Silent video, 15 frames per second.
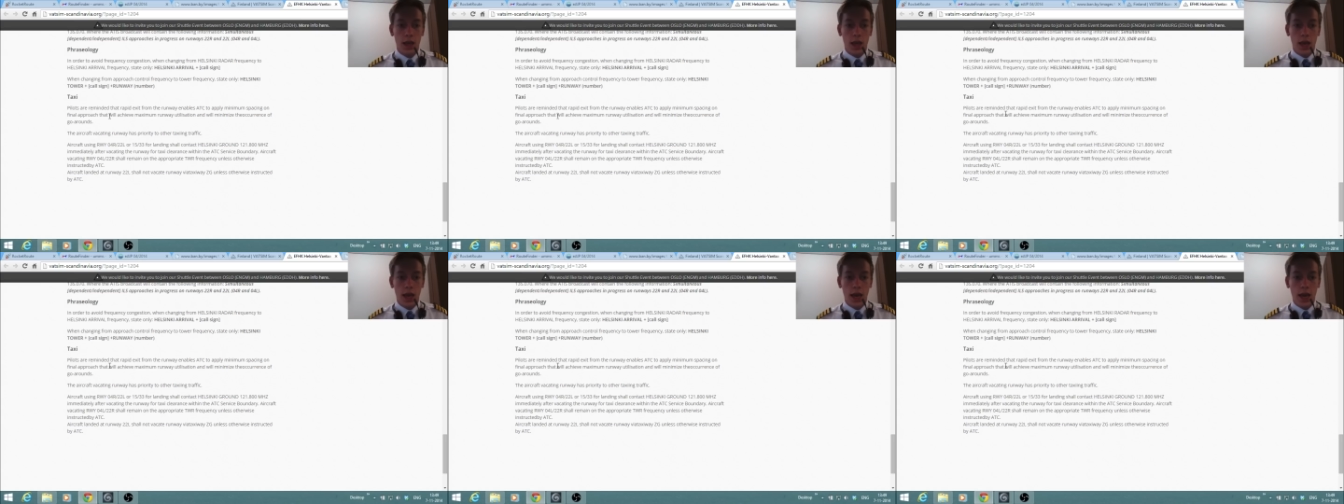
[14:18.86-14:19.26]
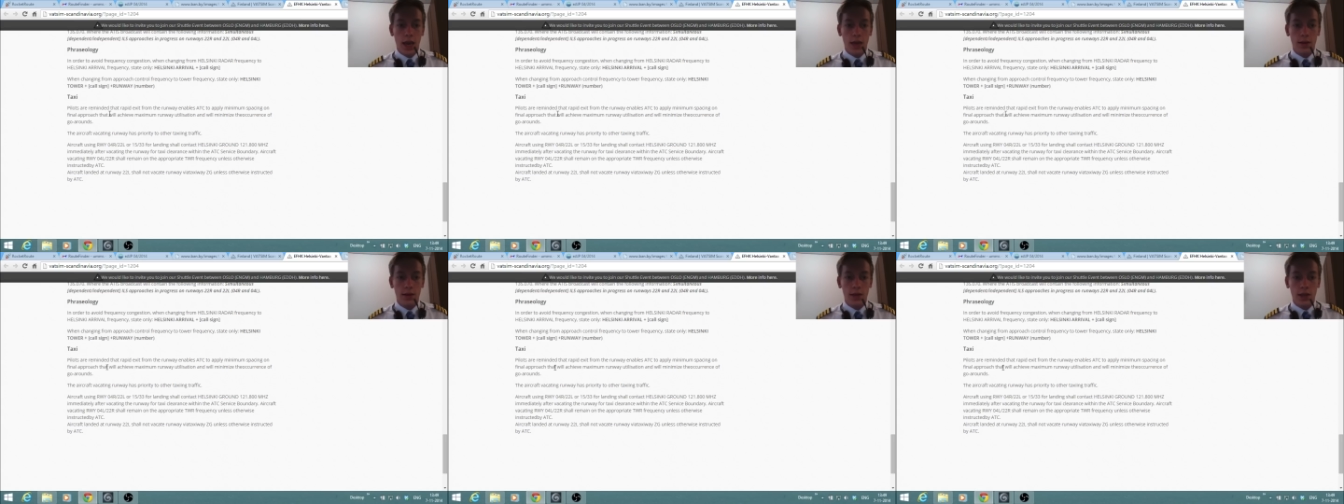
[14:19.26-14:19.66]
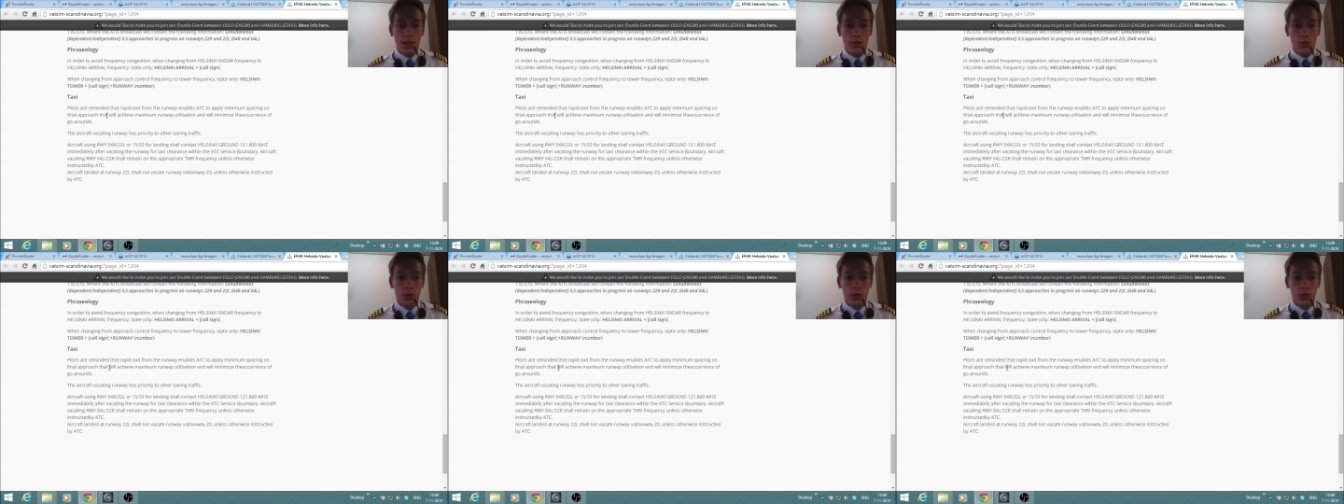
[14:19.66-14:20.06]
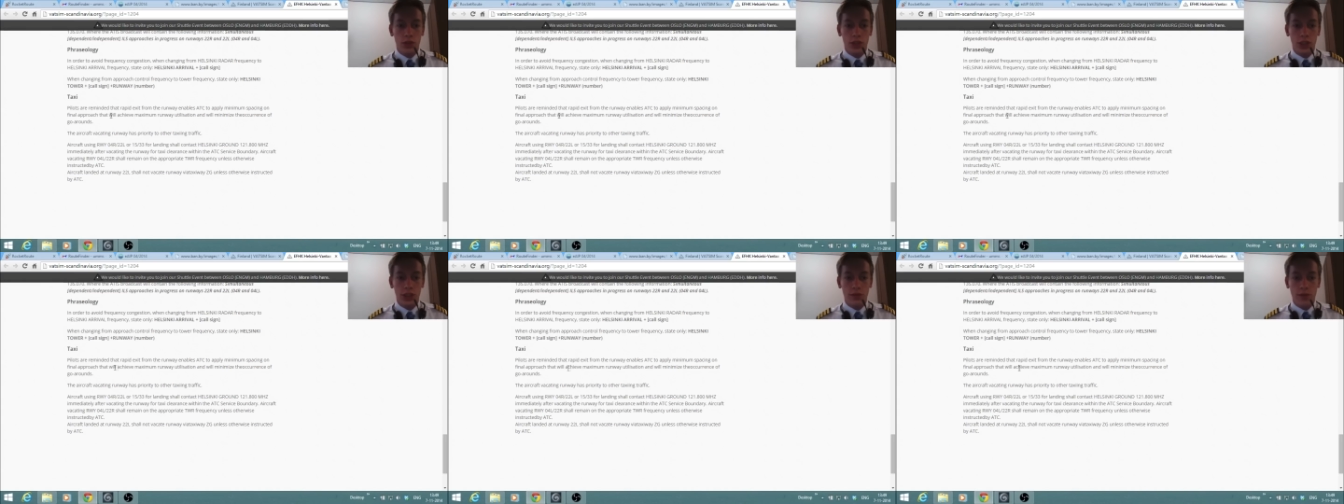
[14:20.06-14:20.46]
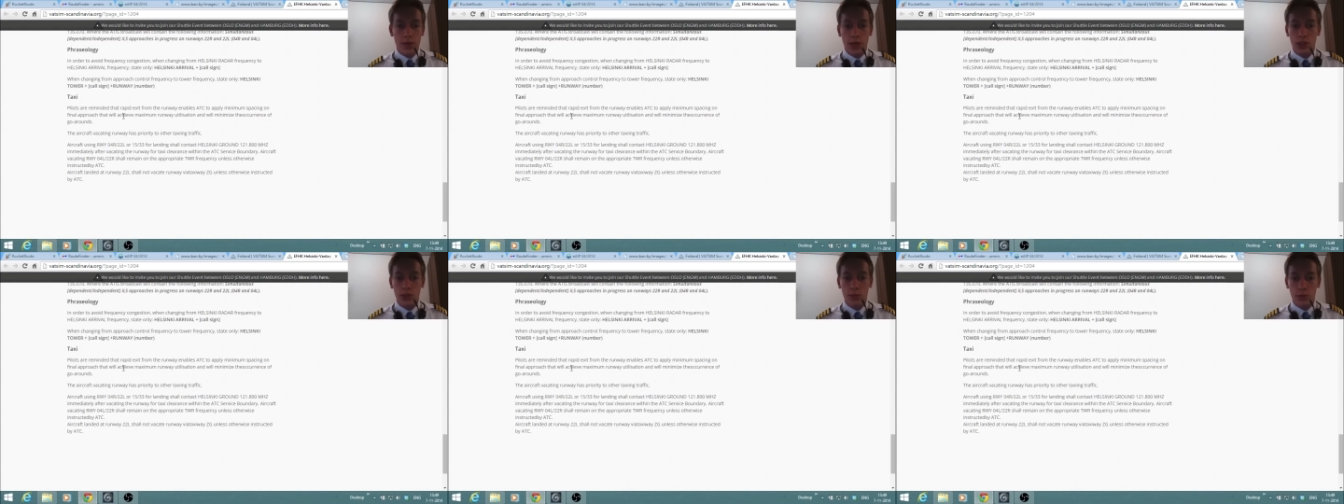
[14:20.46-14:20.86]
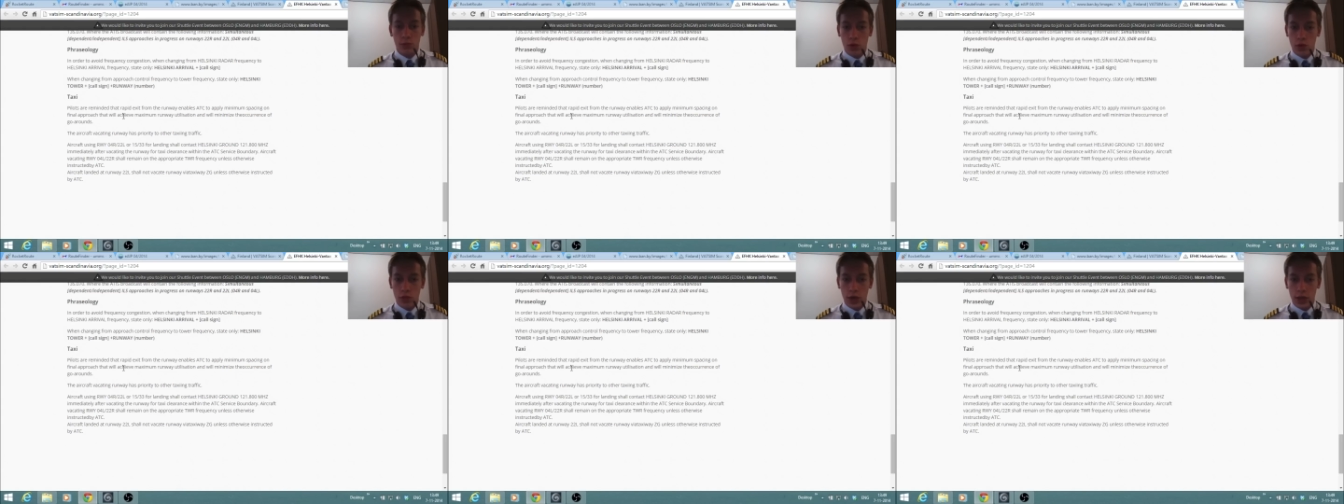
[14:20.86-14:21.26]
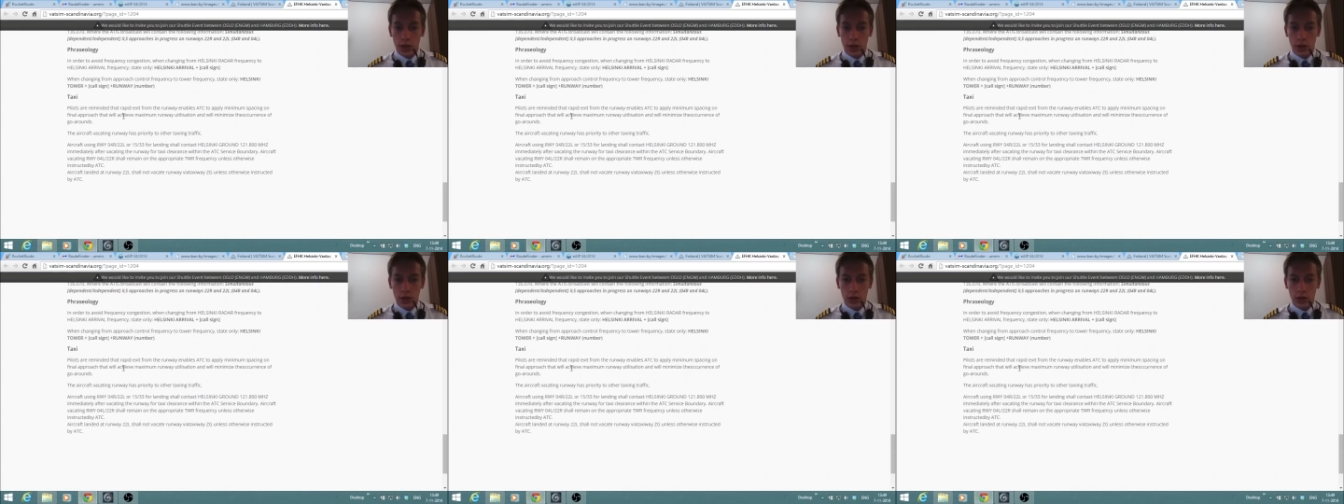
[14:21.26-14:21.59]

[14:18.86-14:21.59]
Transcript: And that will achieve maximum runway